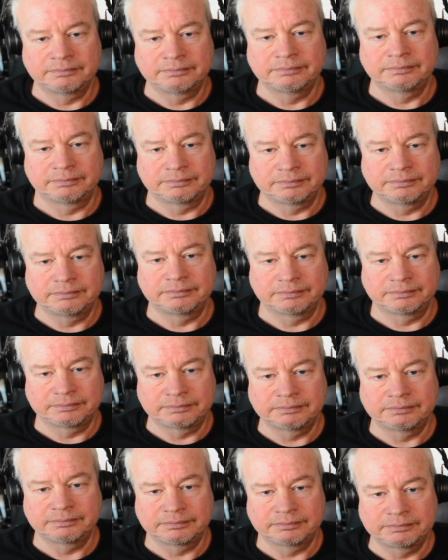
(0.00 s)

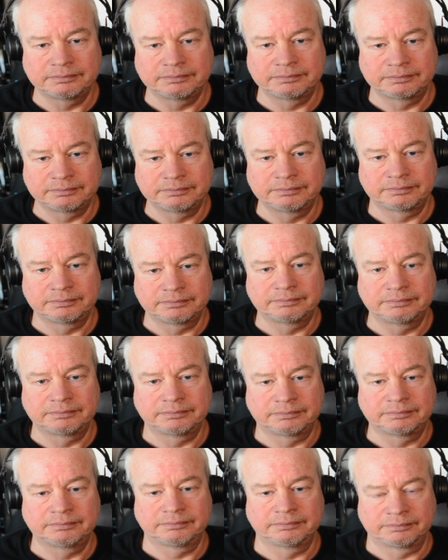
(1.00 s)

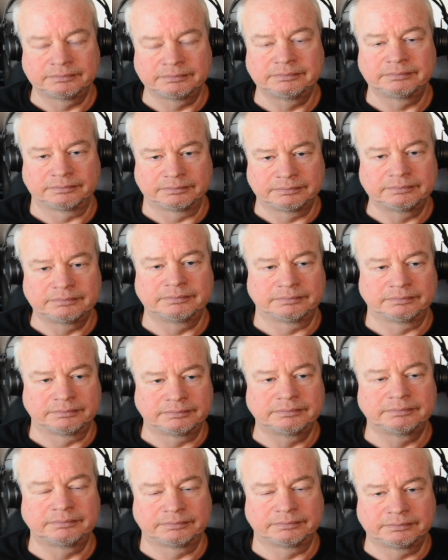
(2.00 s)

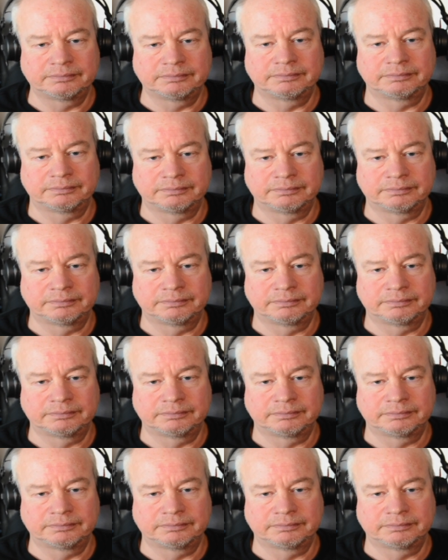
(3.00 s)
(not speaking)